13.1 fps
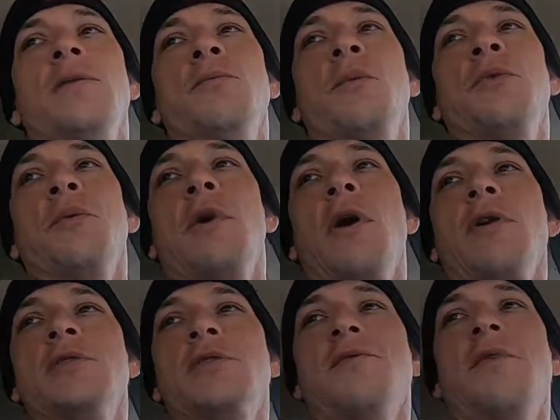With
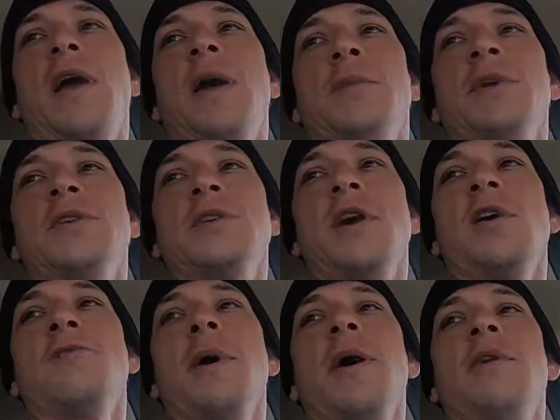regards to family
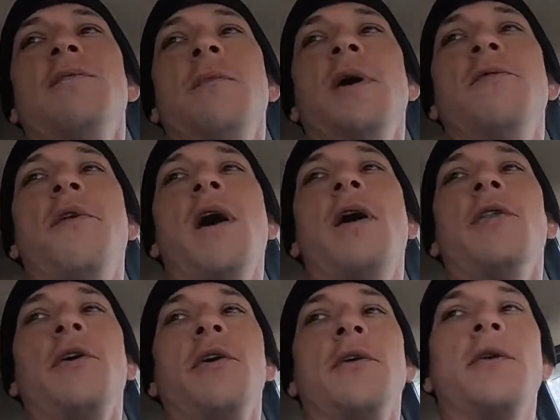stuff, my
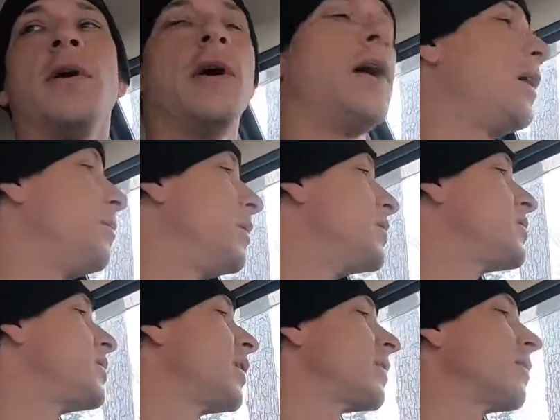father had been
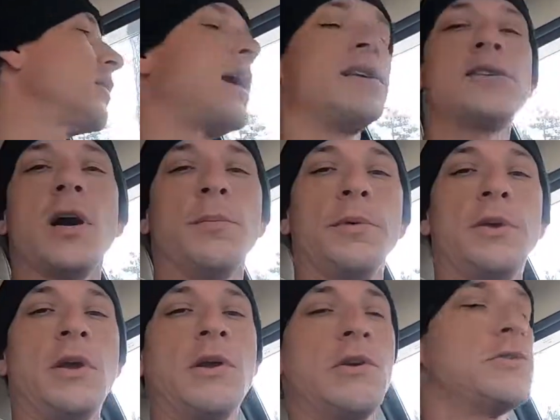sick the last couple of
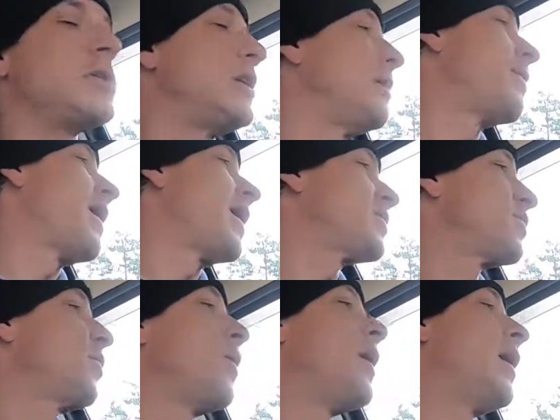years. He passed
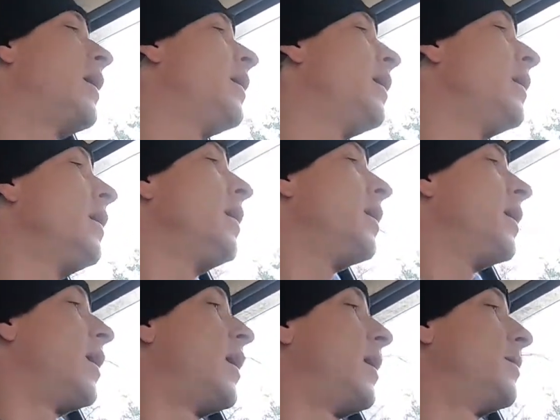away
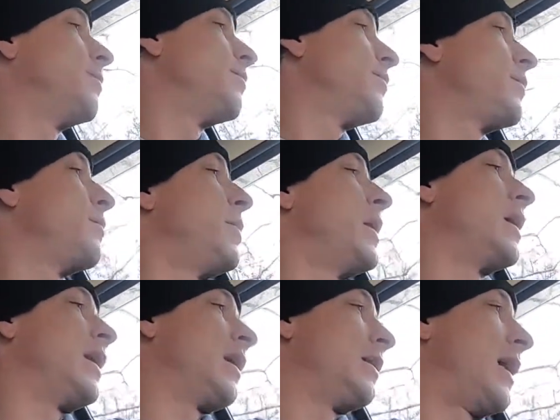
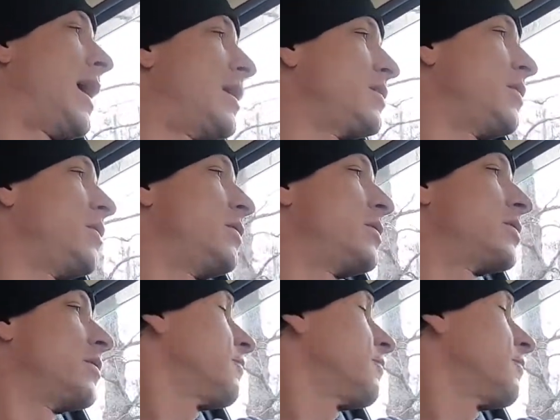beginning of last year, just